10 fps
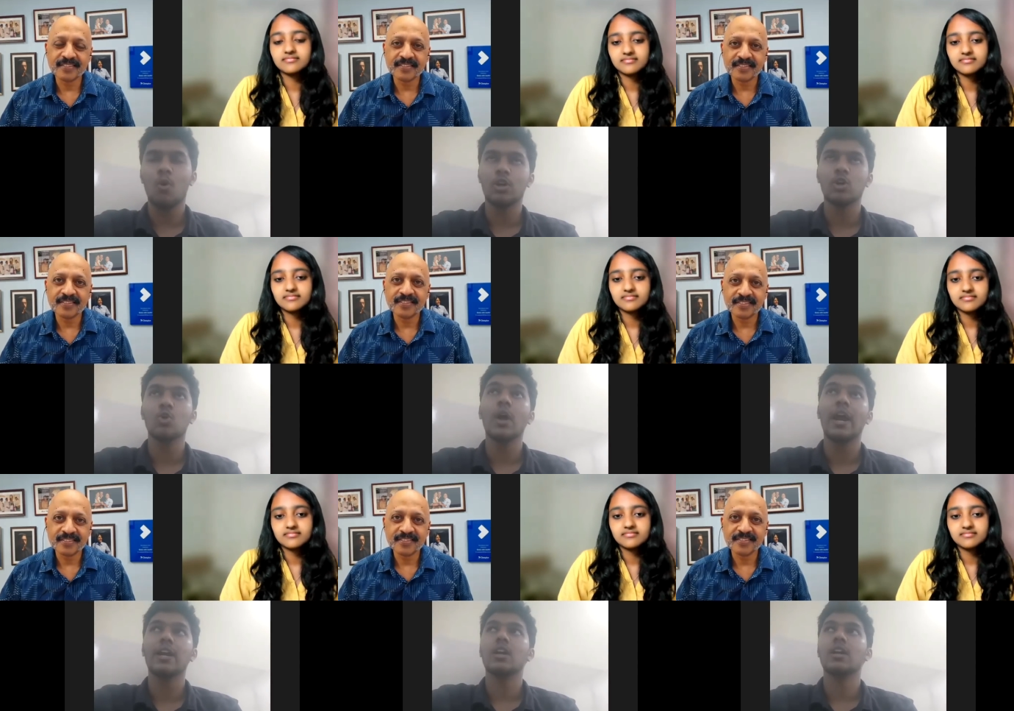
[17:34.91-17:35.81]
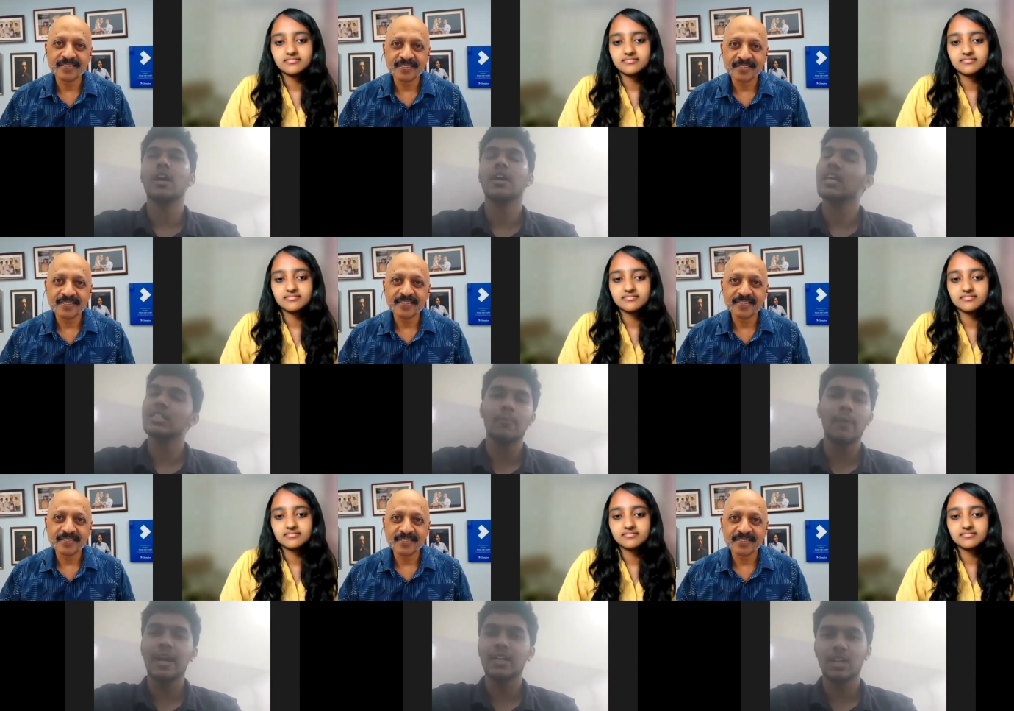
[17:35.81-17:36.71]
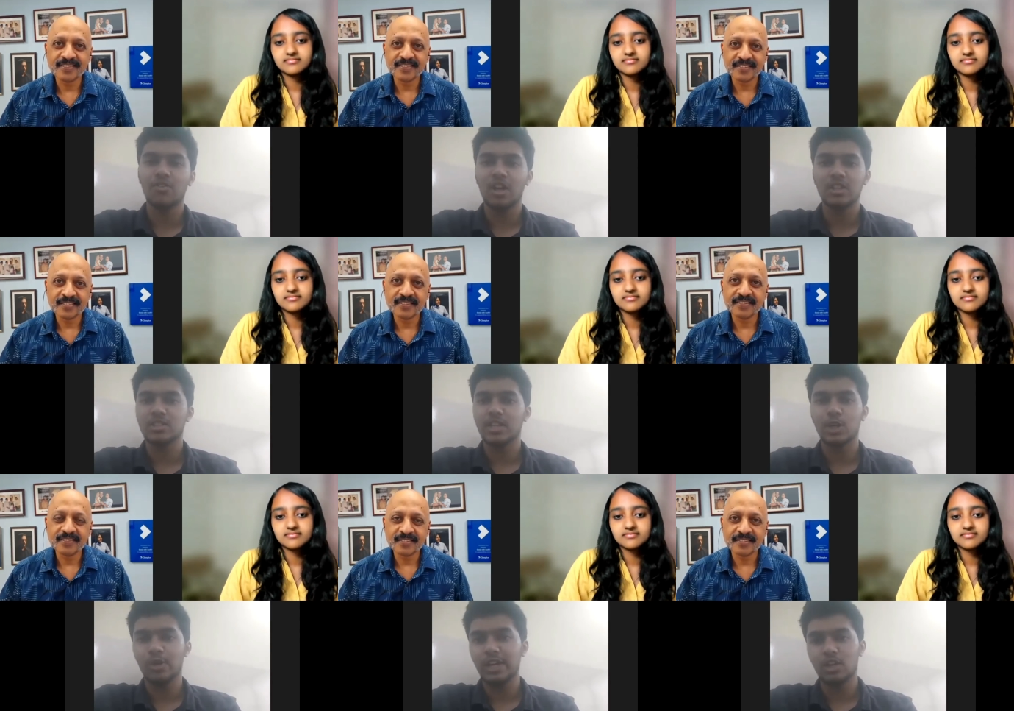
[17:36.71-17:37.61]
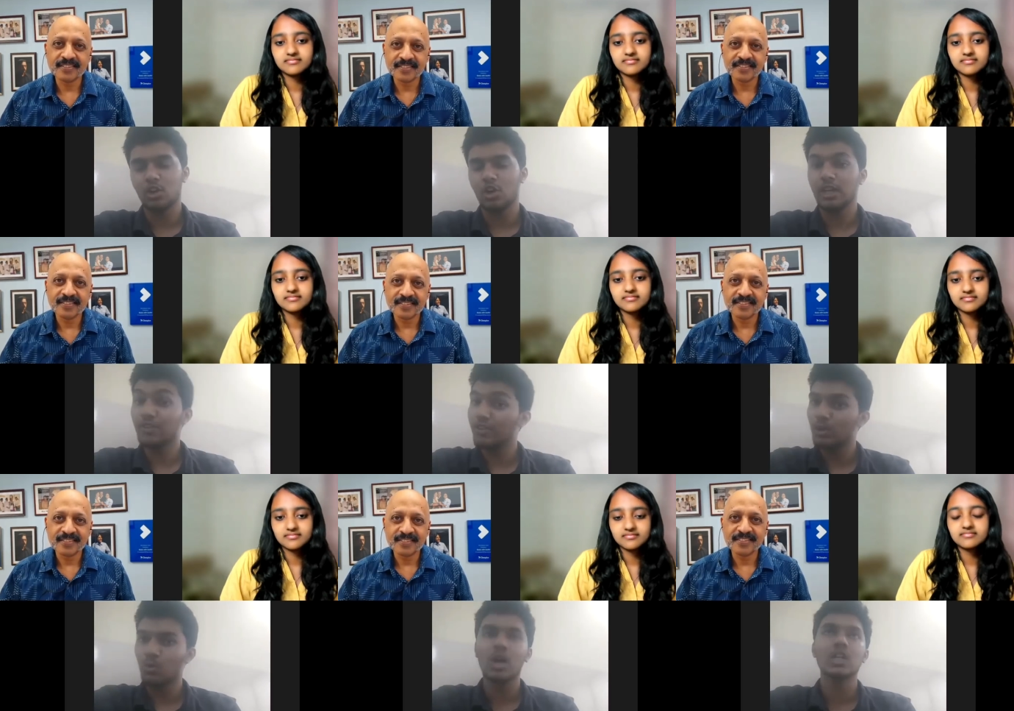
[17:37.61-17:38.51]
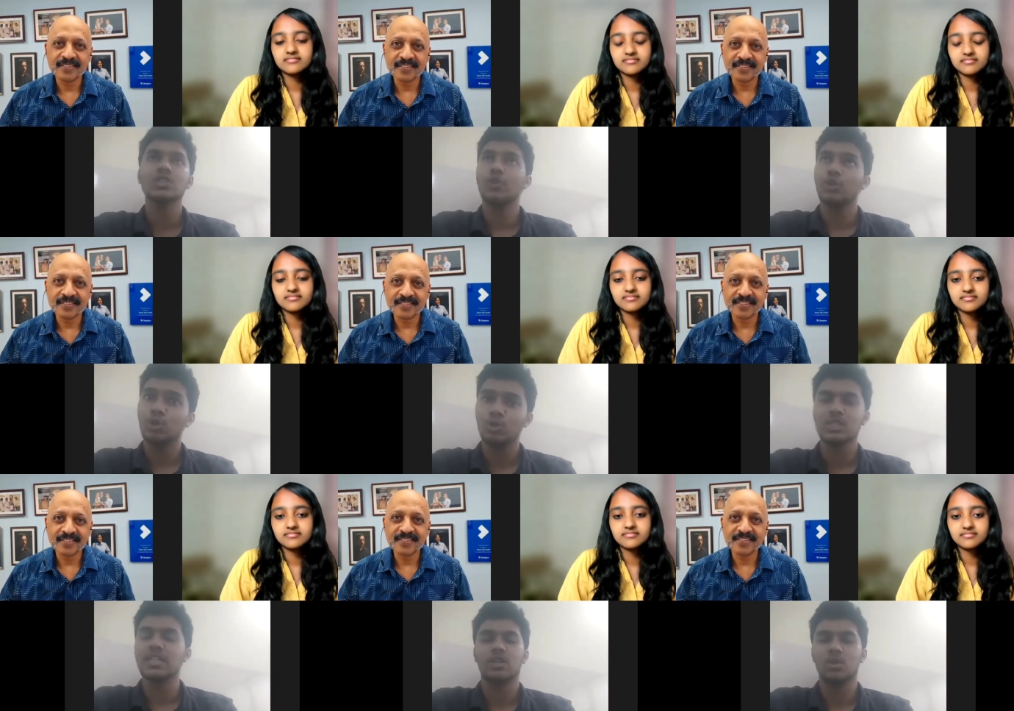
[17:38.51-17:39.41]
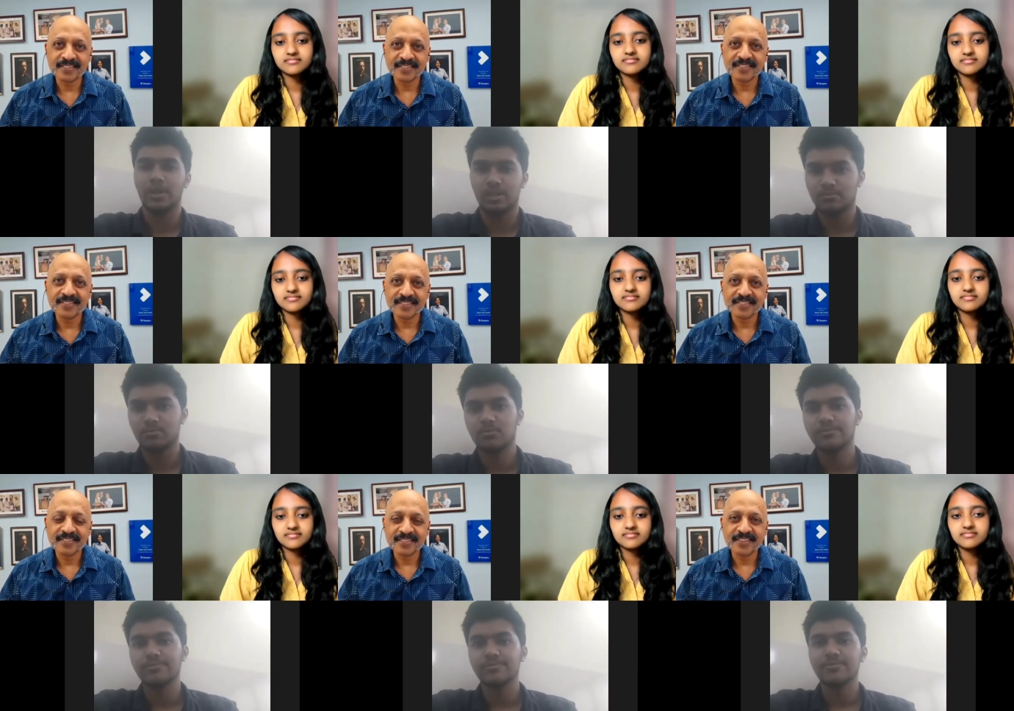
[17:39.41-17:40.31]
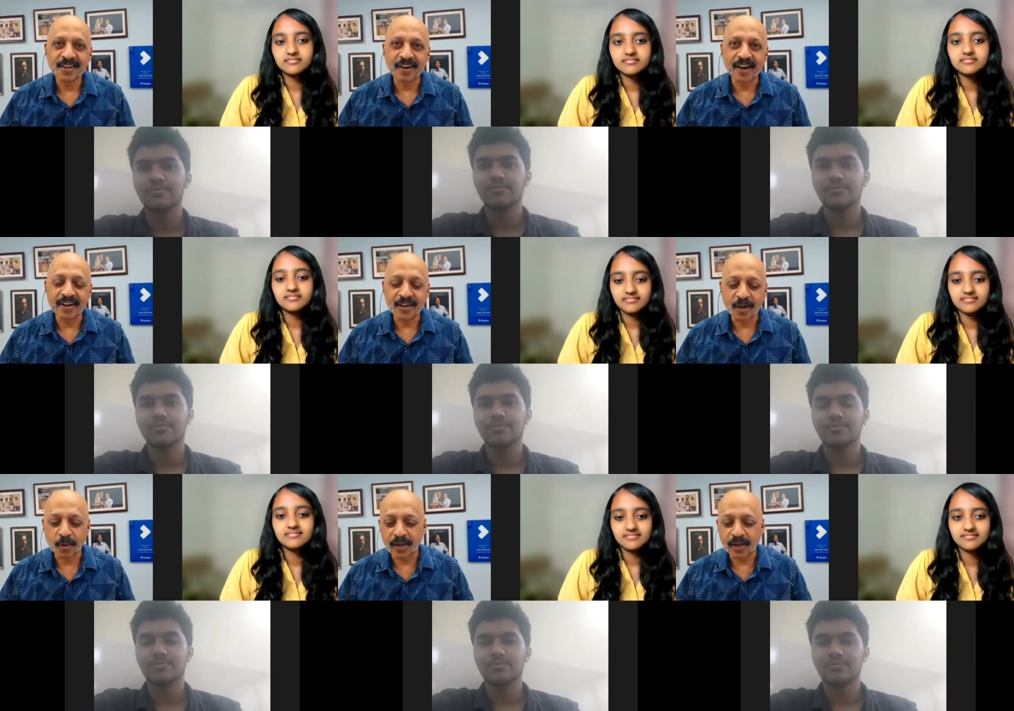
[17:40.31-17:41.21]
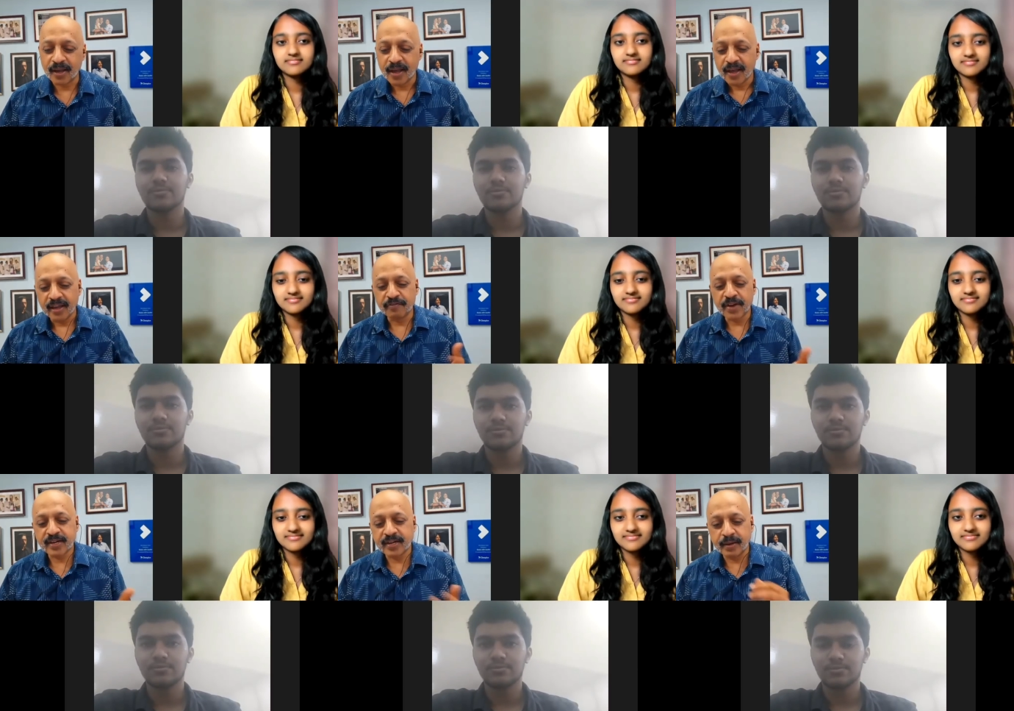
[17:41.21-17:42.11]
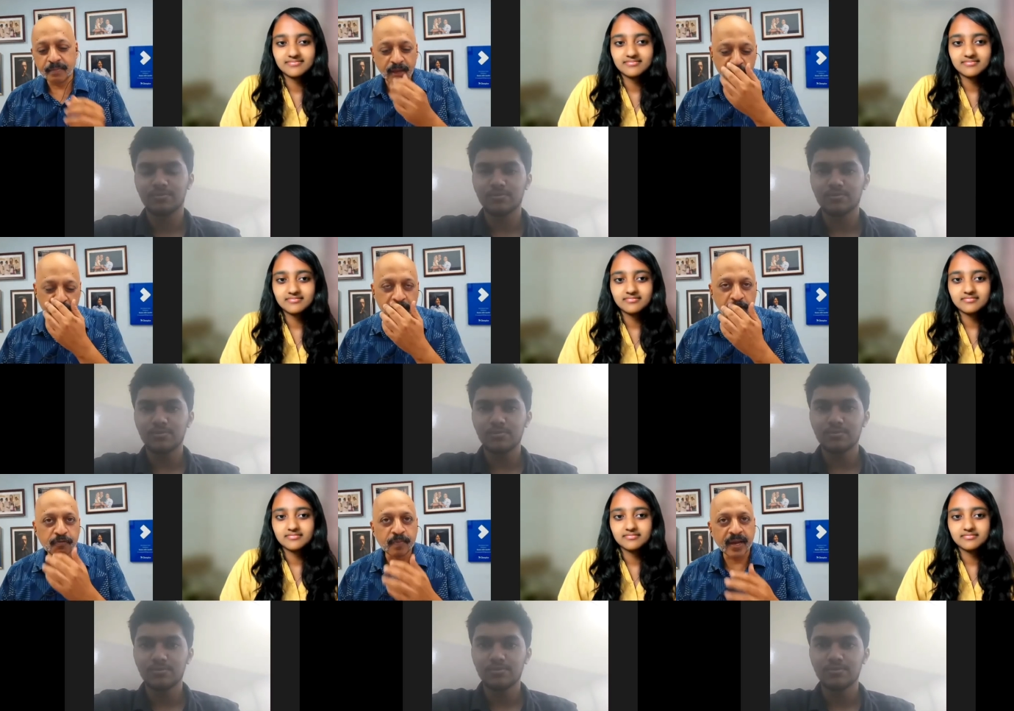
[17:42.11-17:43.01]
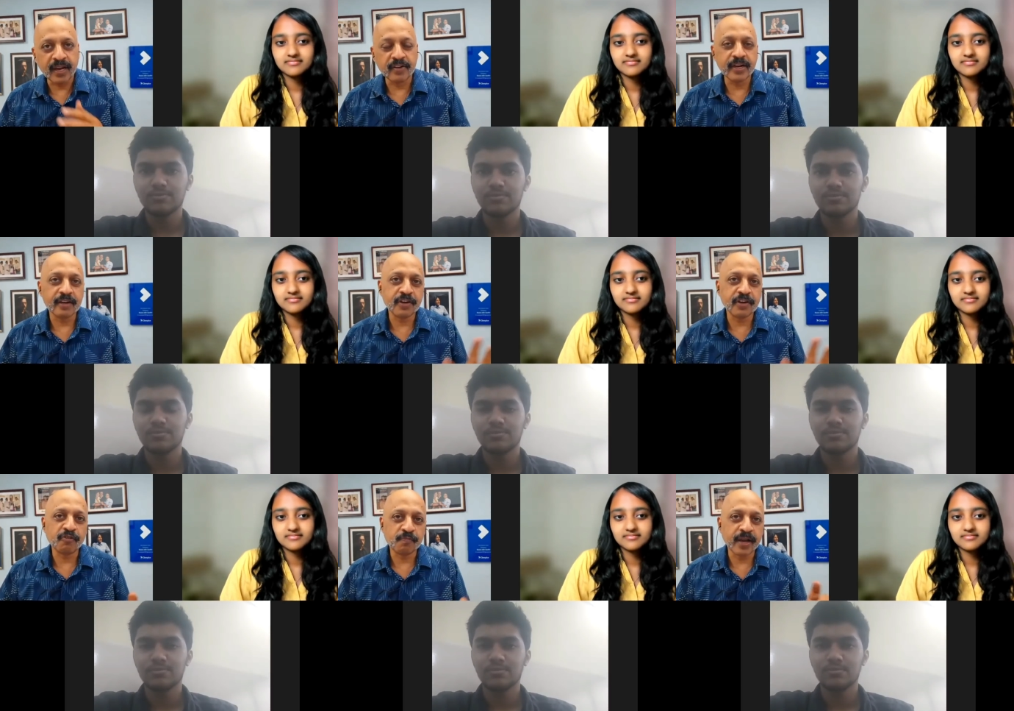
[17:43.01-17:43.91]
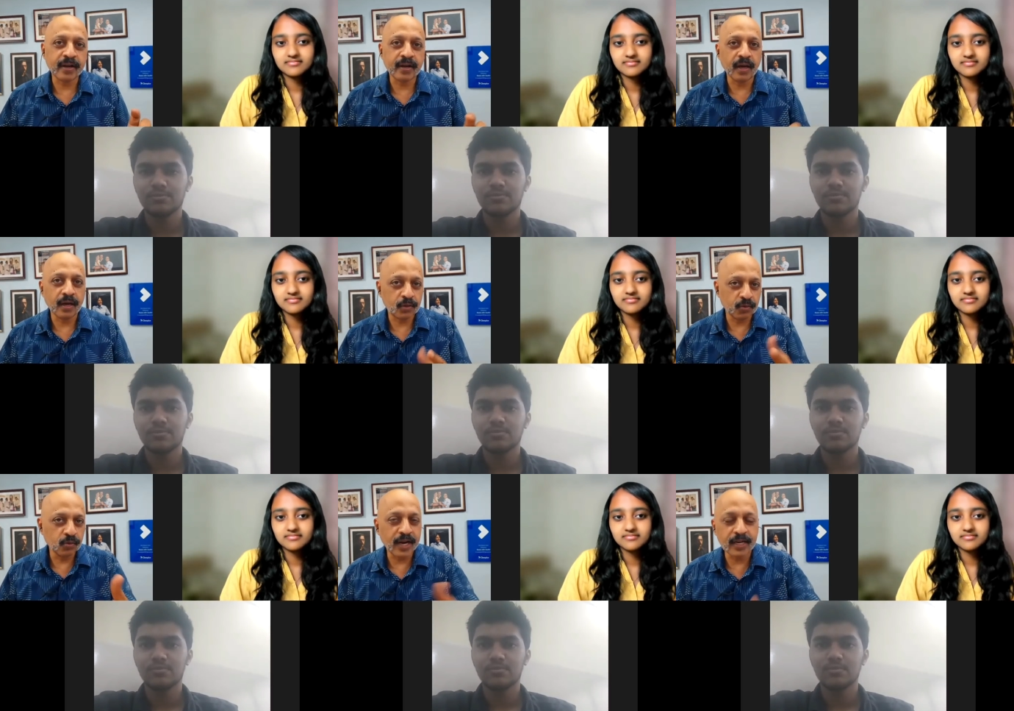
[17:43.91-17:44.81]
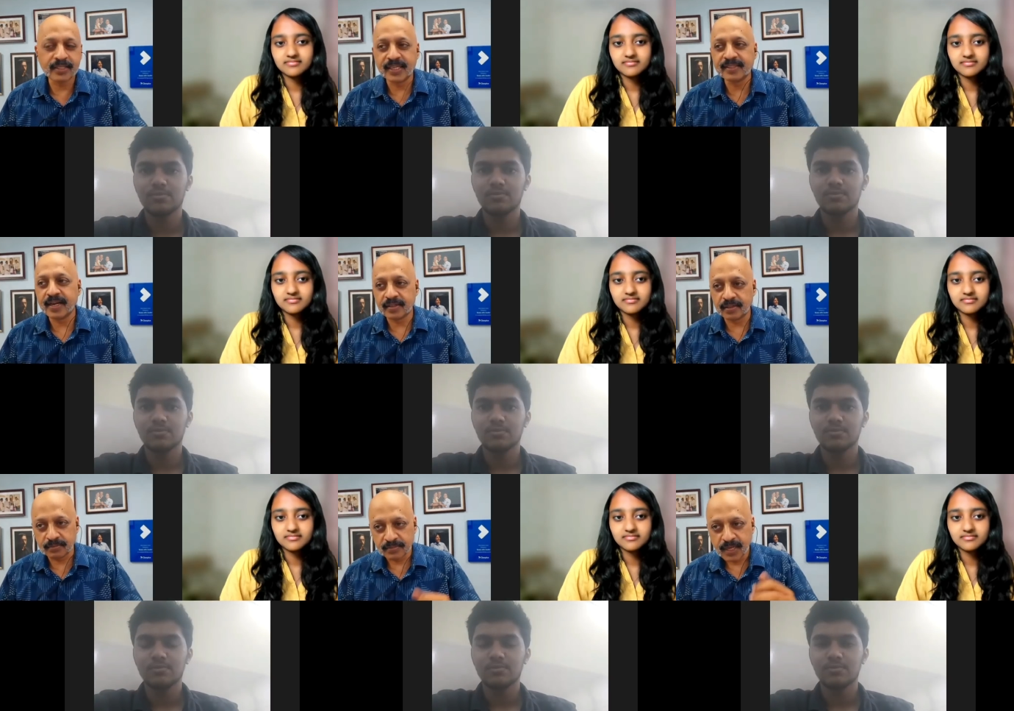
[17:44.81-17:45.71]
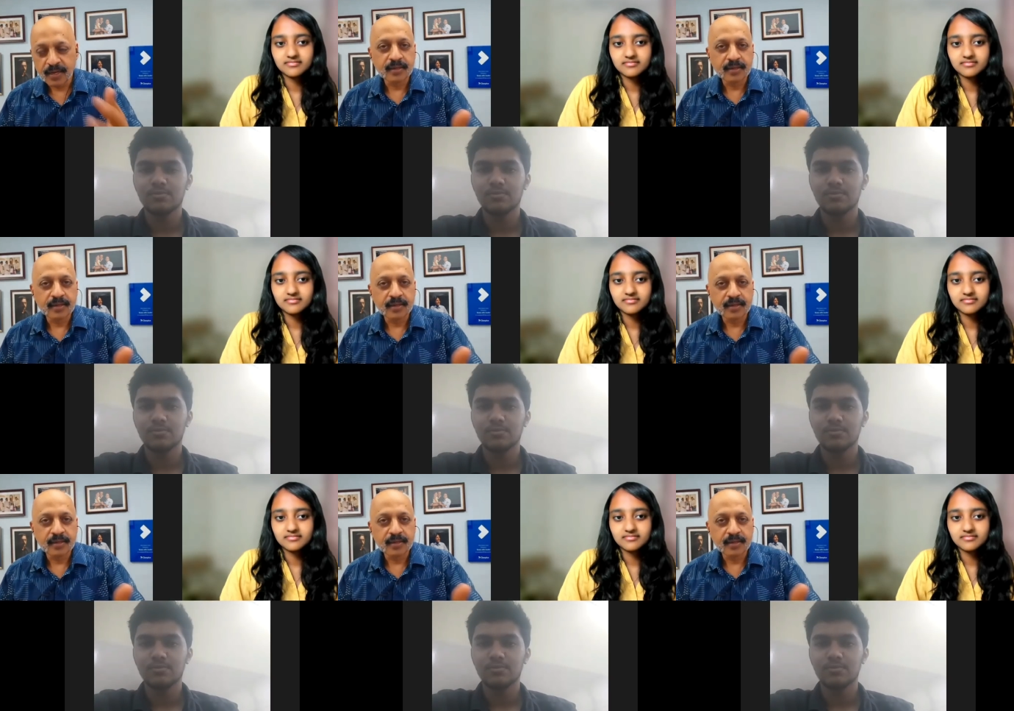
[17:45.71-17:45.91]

Speaker 1: hmm. what to do. And uh, doesn't matter if others are doing it or not. If it works for you, you stick to it.
Speaker 2: Right. Okay. In fact, um, a friend of mine, a very dear friend of mine, uh, to who I had said that, you know,